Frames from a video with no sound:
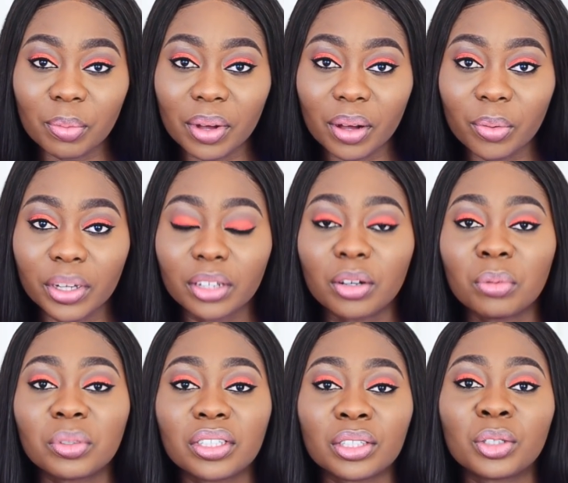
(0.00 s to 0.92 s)
about when it
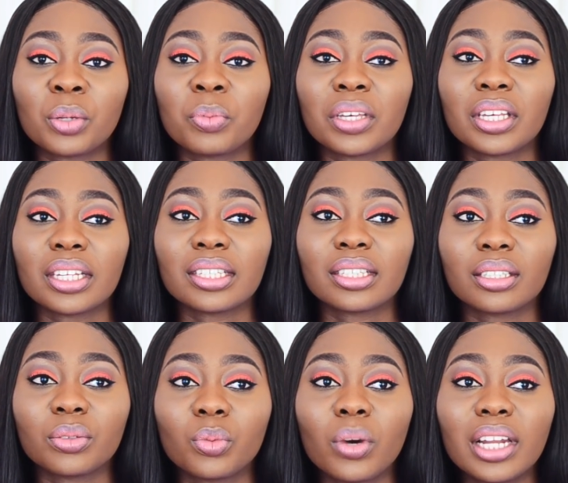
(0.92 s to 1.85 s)
comes to this topic
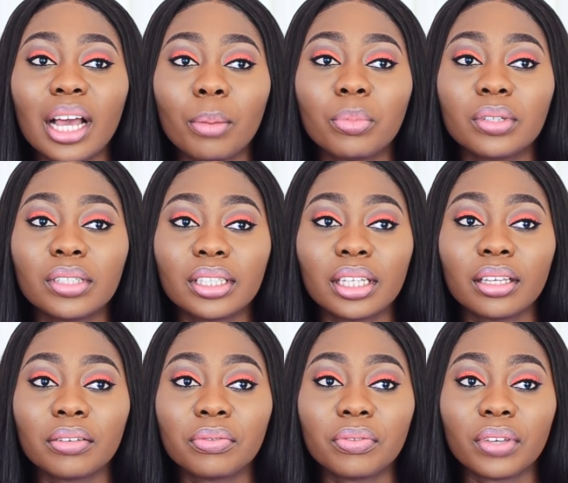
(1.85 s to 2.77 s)
is what happens
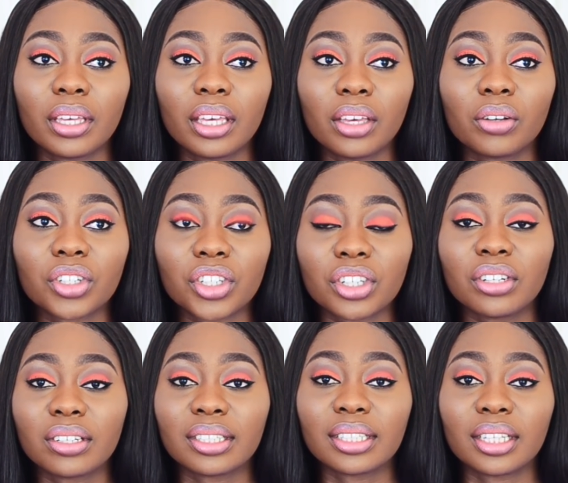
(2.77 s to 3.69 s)
if he or she
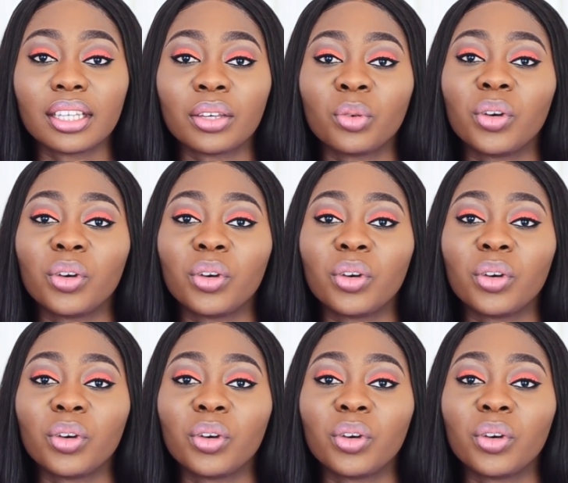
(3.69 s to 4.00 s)
doesn't take you